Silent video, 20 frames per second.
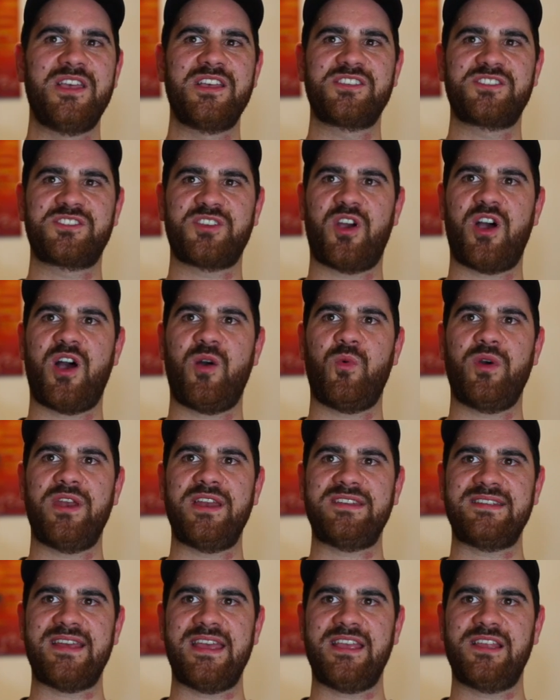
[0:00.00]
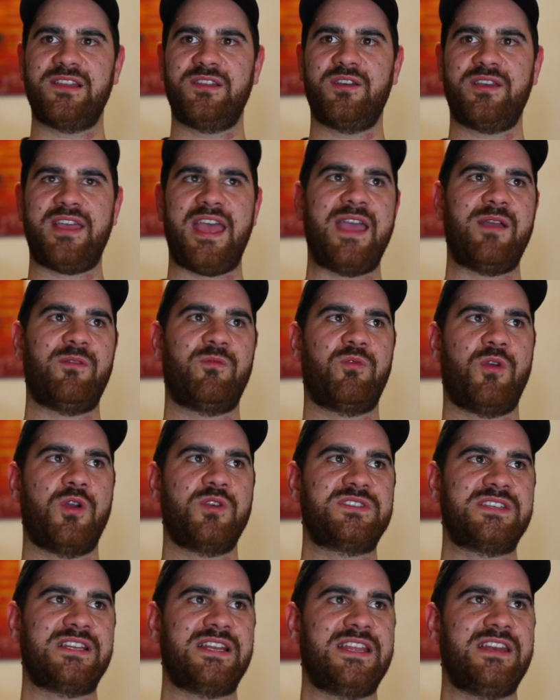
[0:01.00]
So I want to take a look at
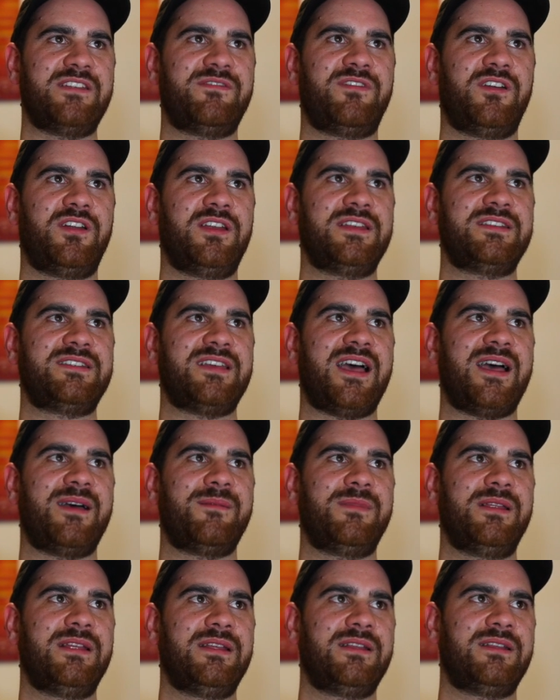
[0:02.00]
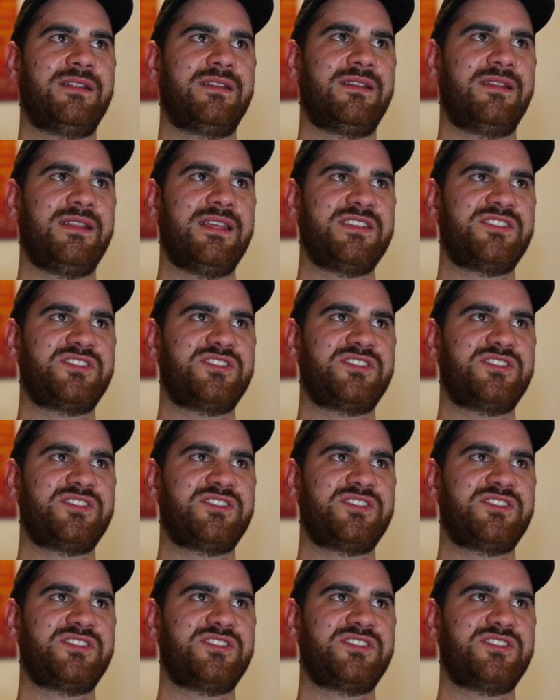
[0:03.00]
Rosalina Volendam. Let's